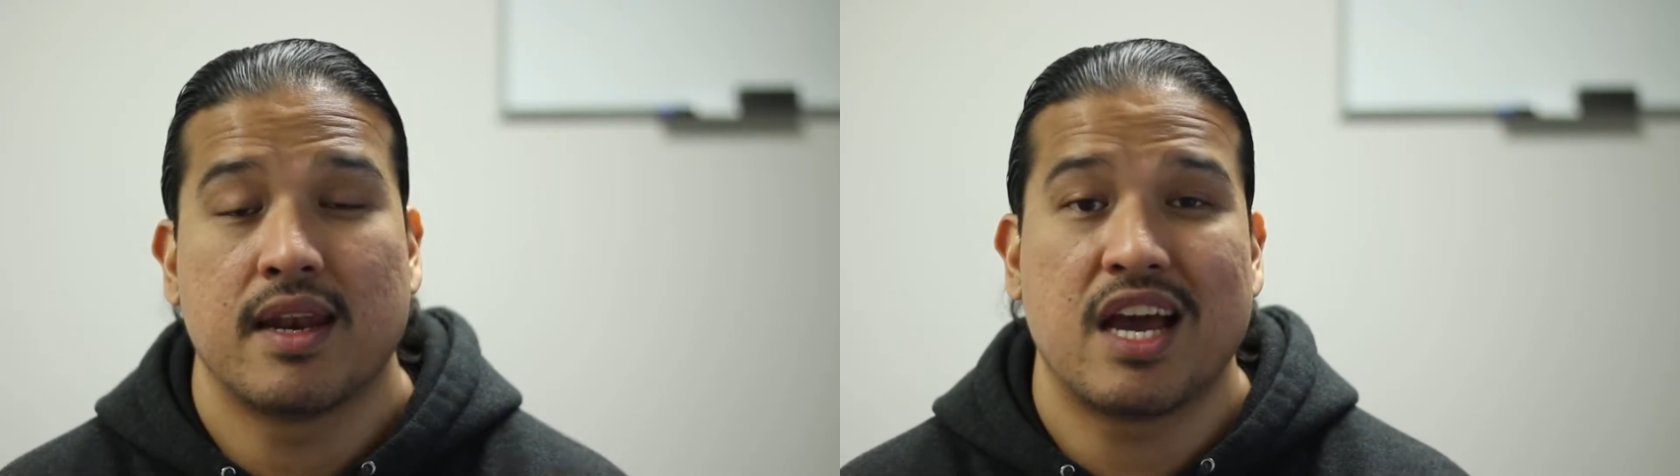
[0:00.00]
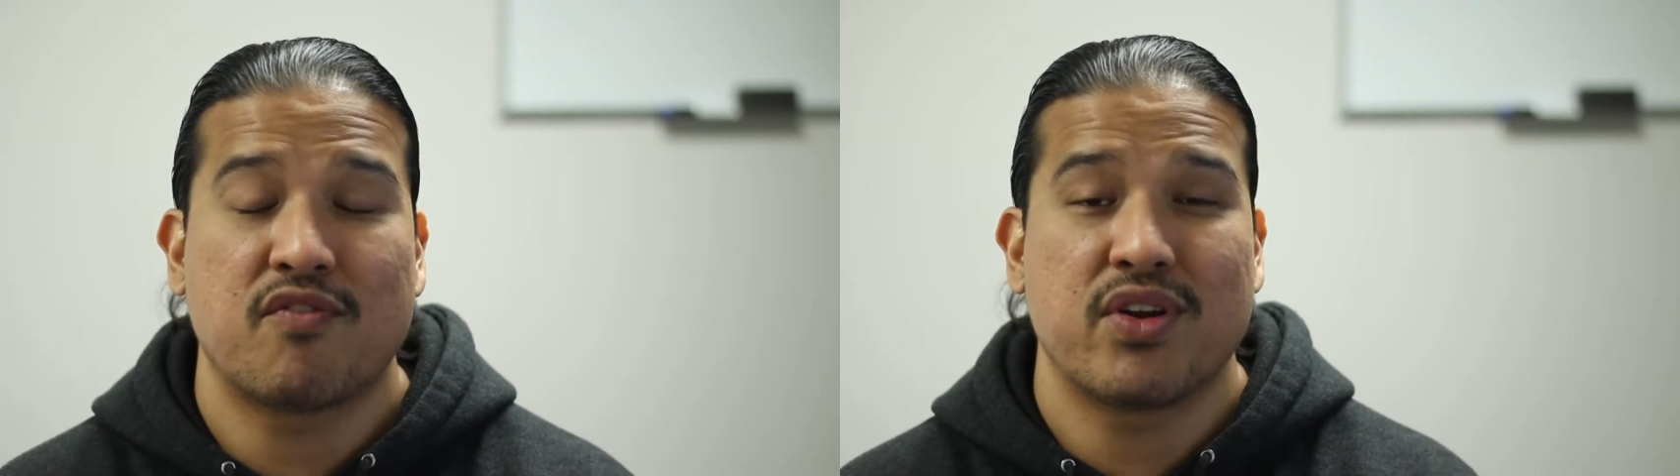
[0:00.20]

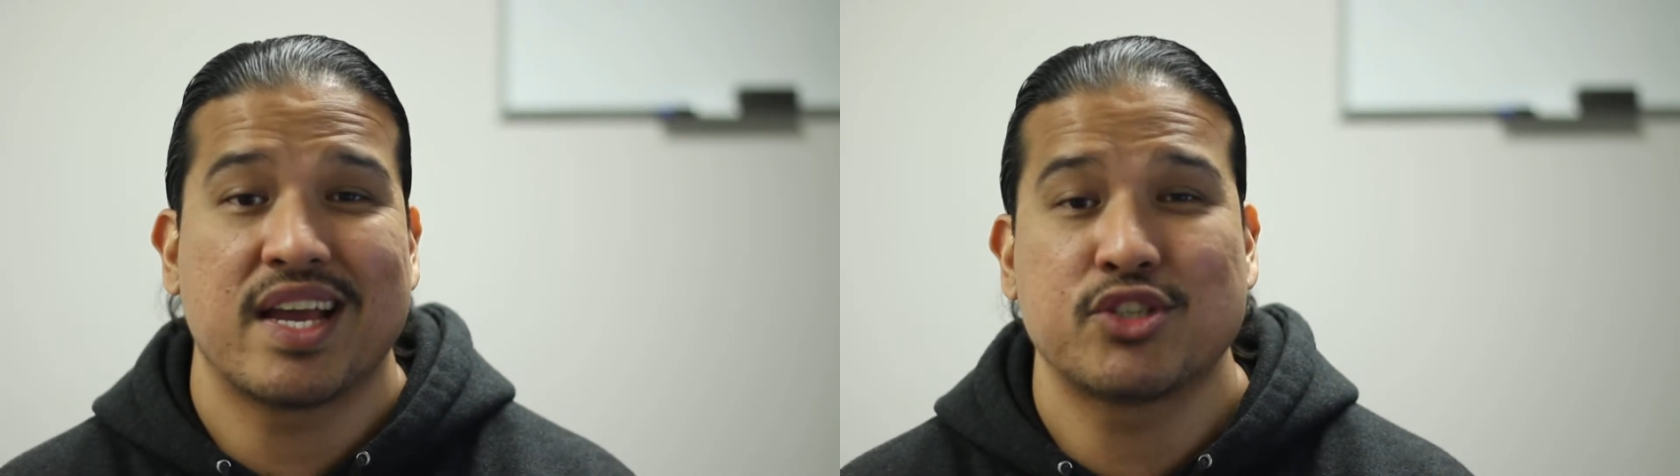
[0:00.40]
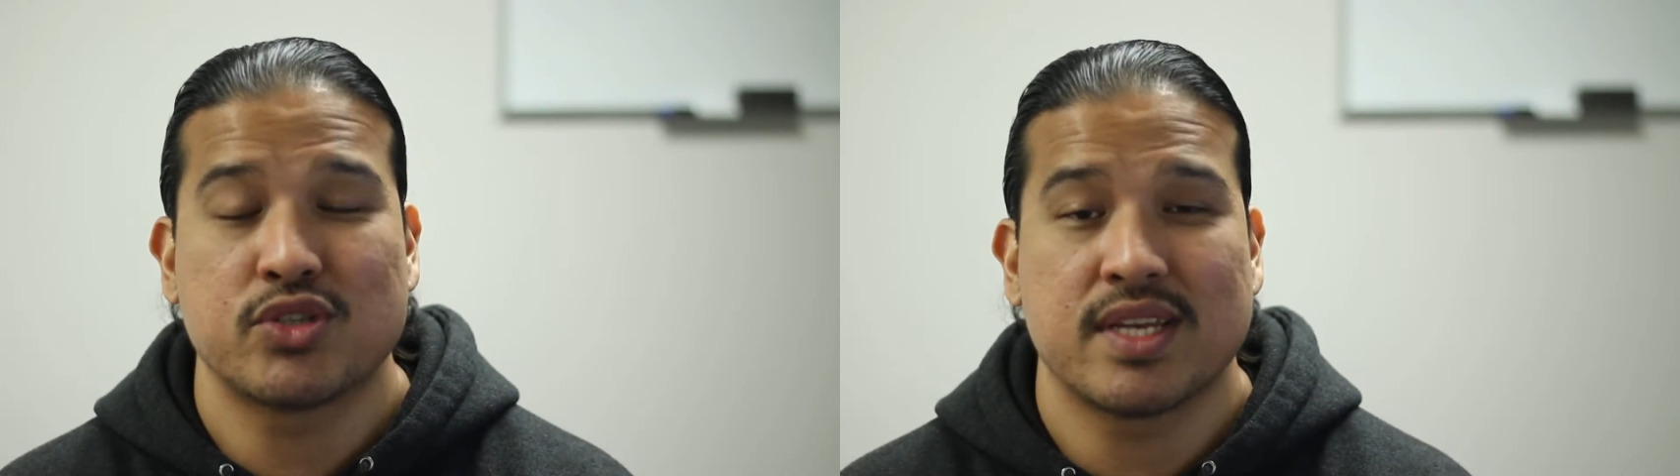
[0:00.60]
Now for
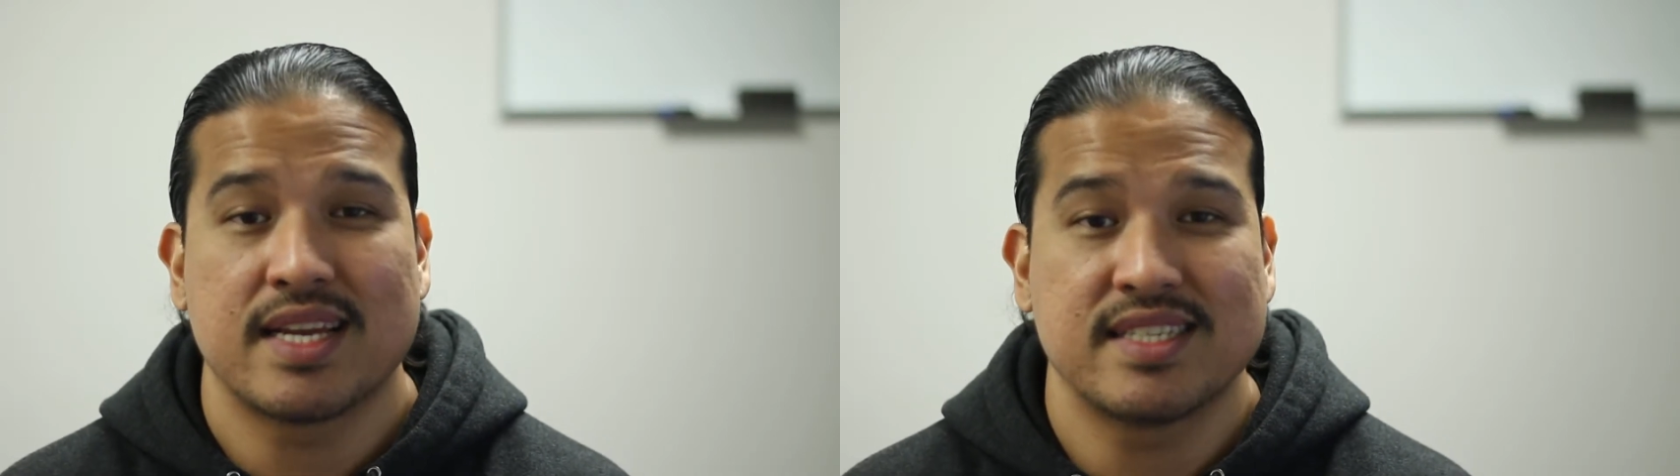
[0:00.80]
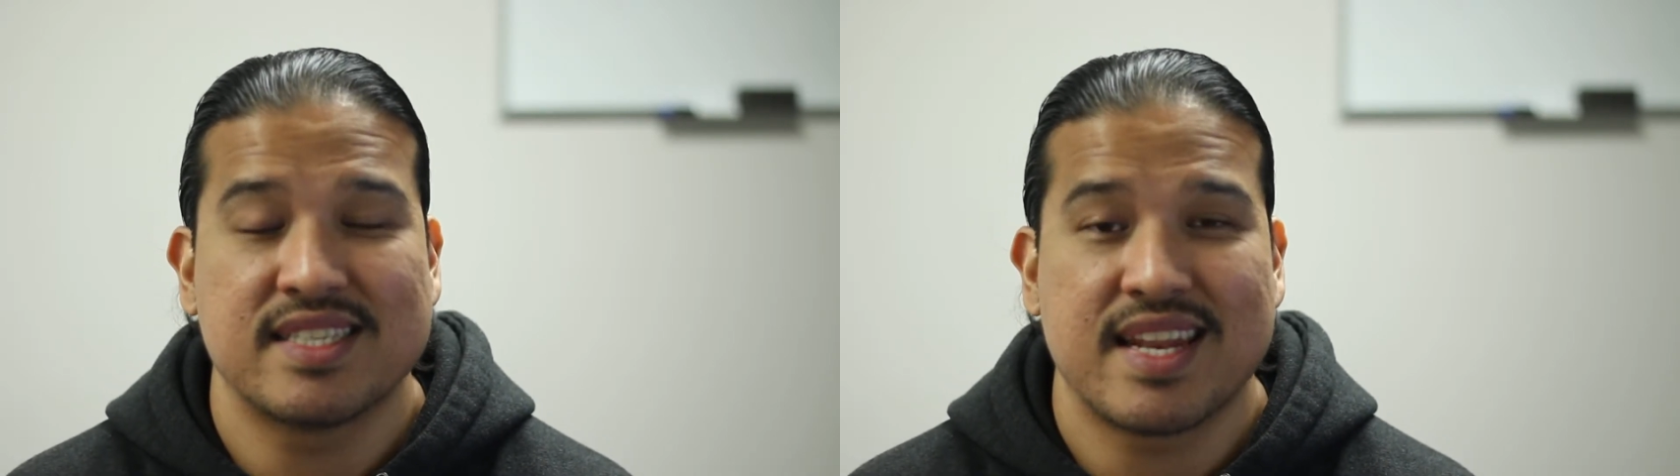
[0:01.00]

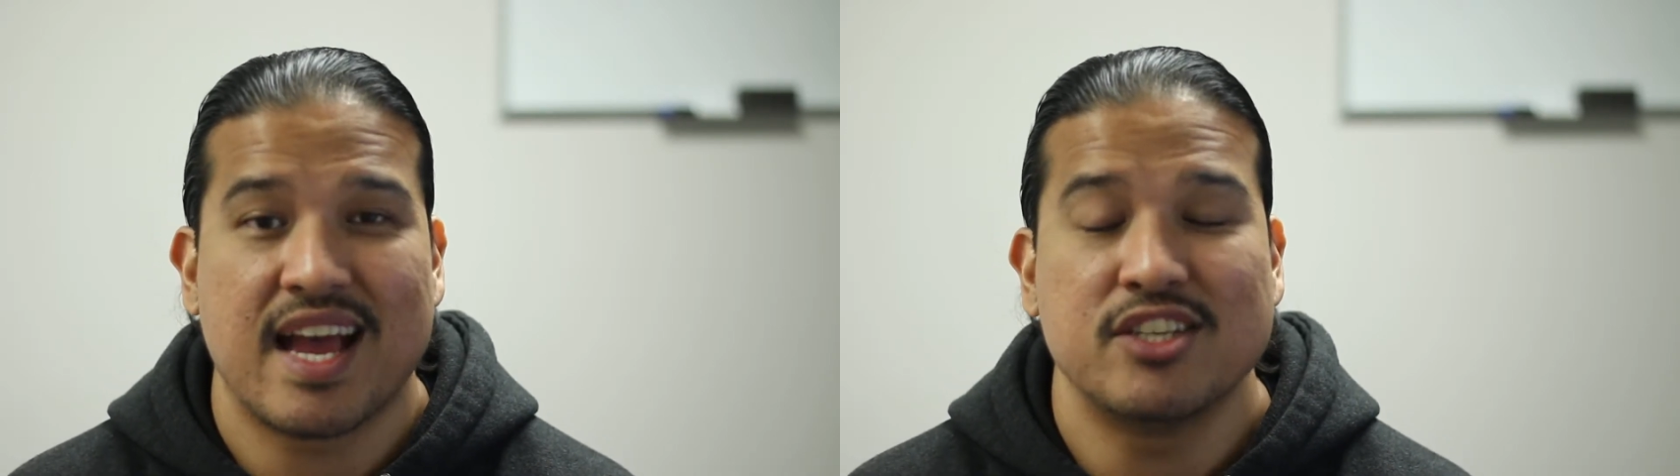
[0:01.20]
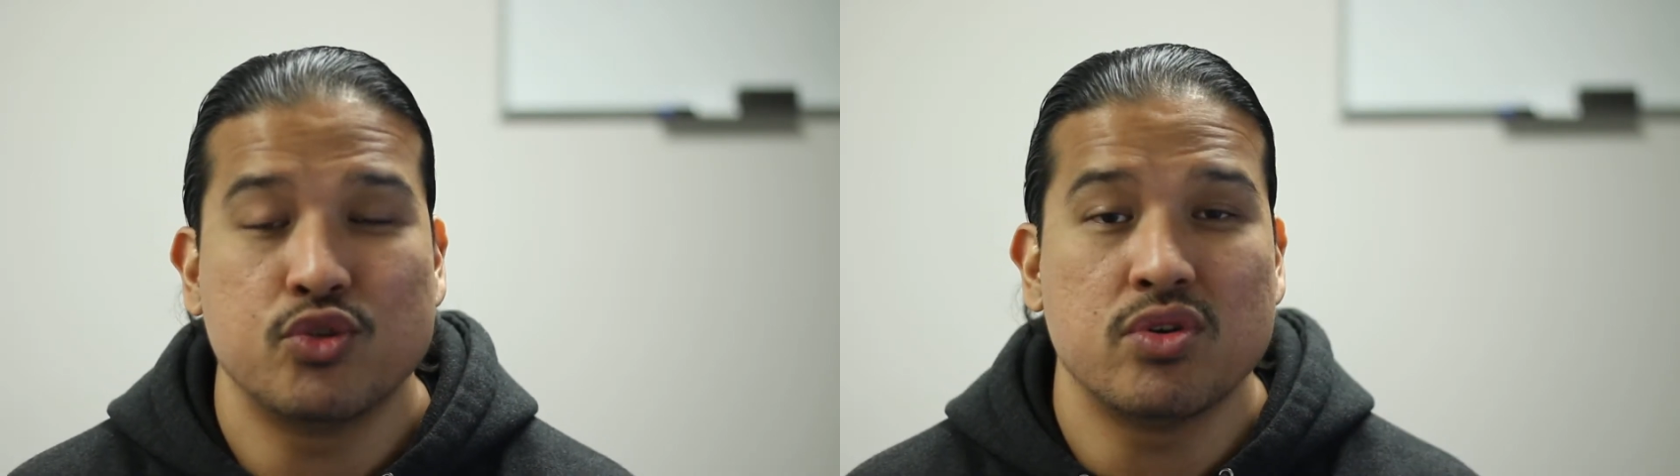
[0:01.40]
exercises that
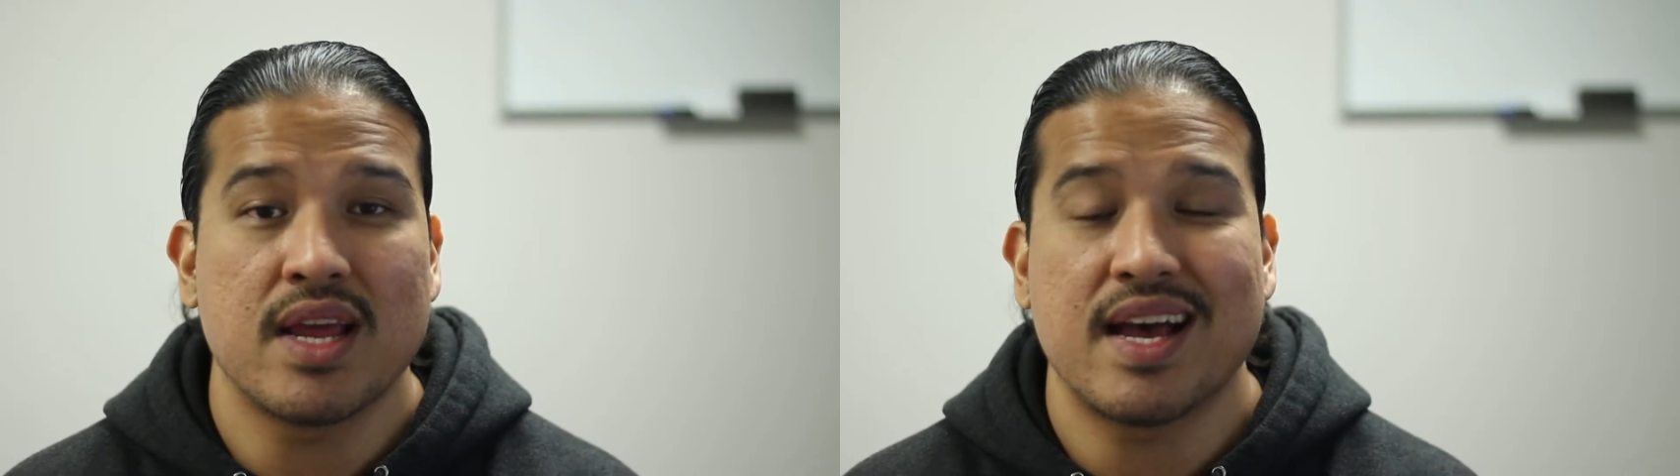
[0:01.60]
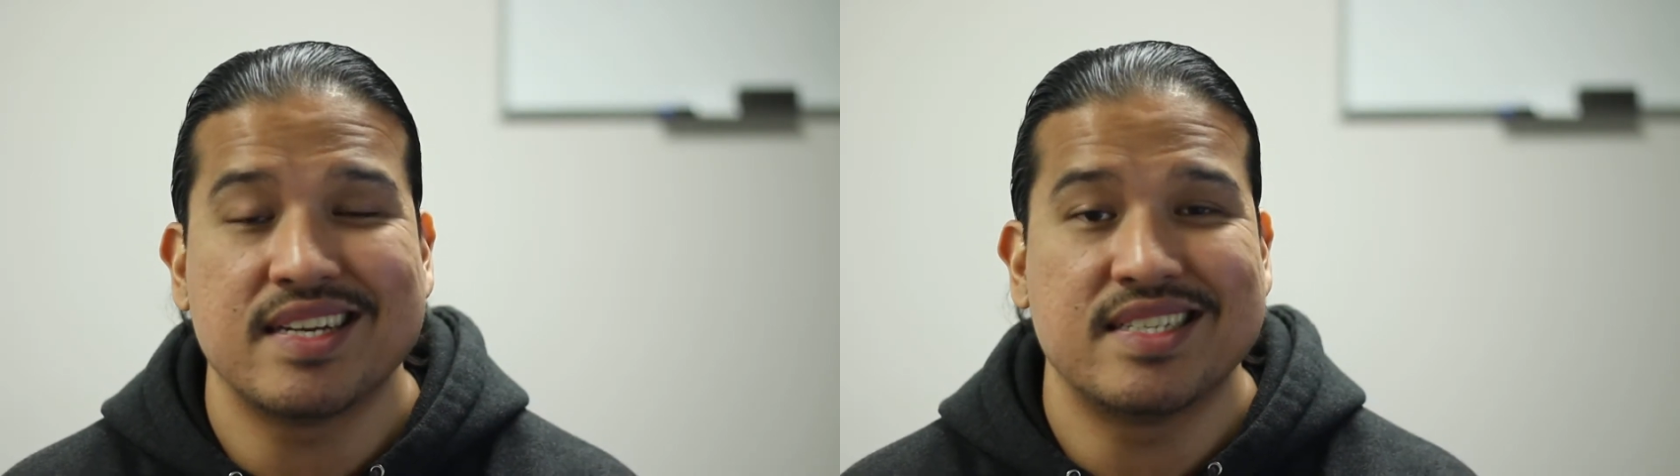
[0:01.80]
I do
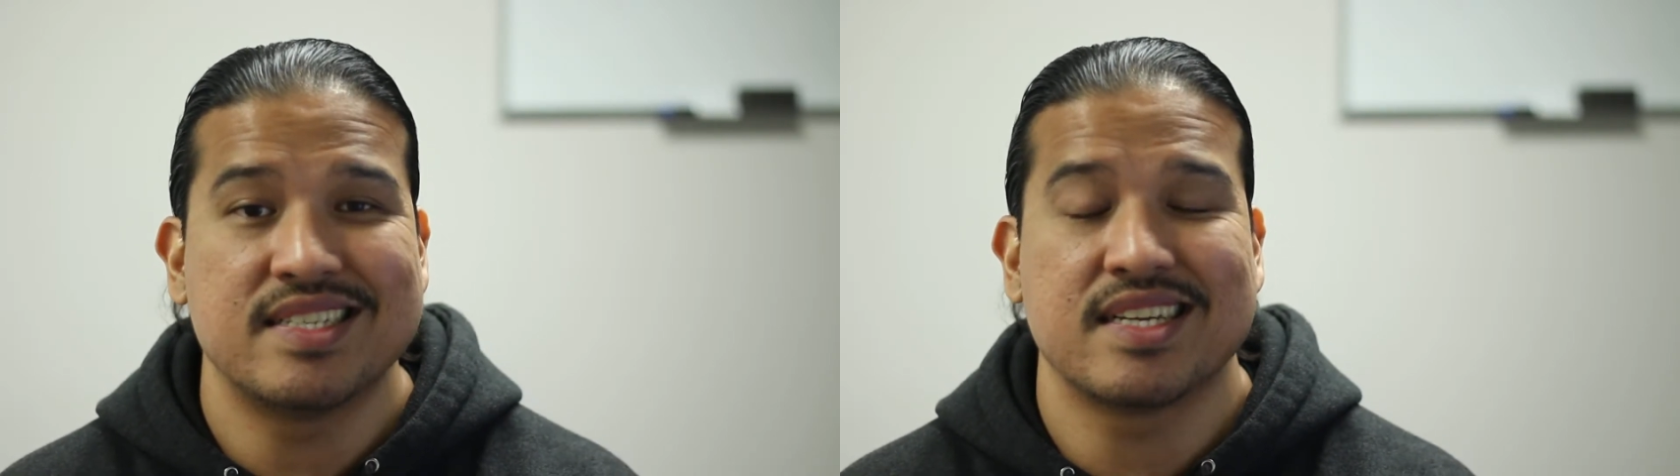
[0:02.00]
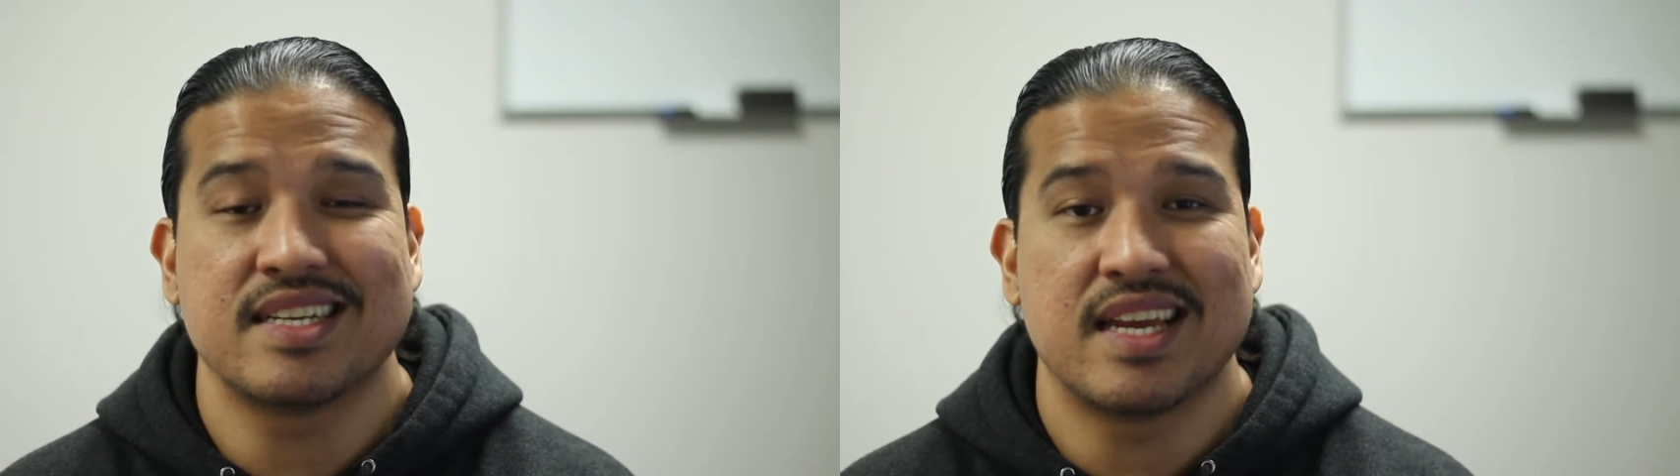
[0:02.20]
not
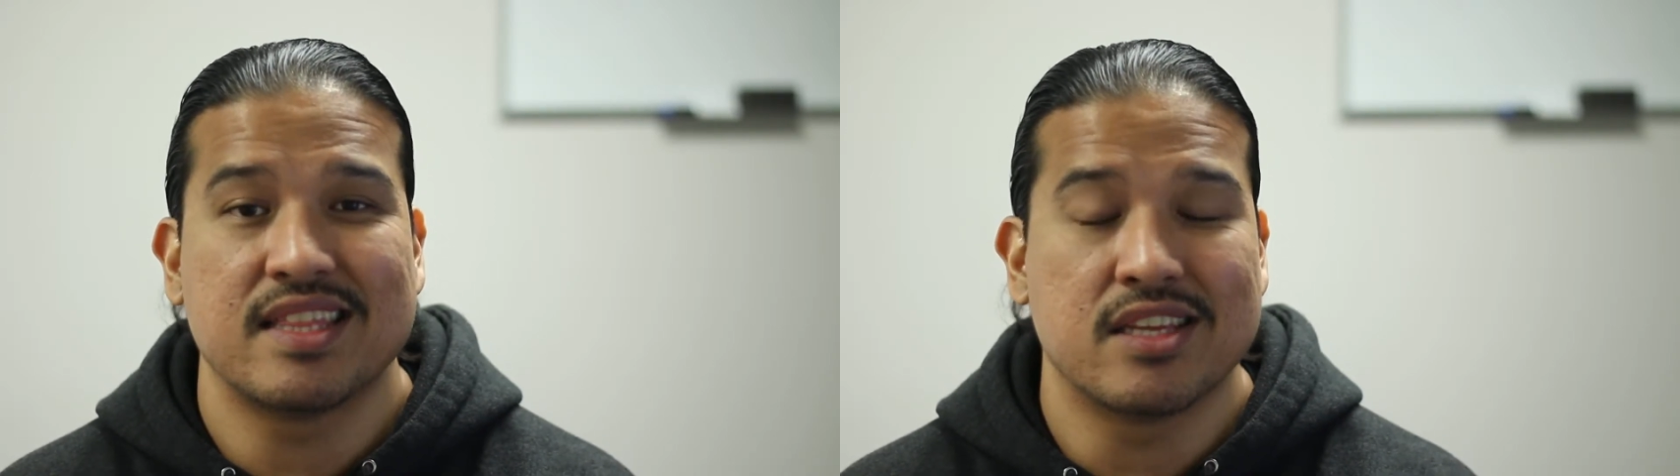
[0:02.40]
designate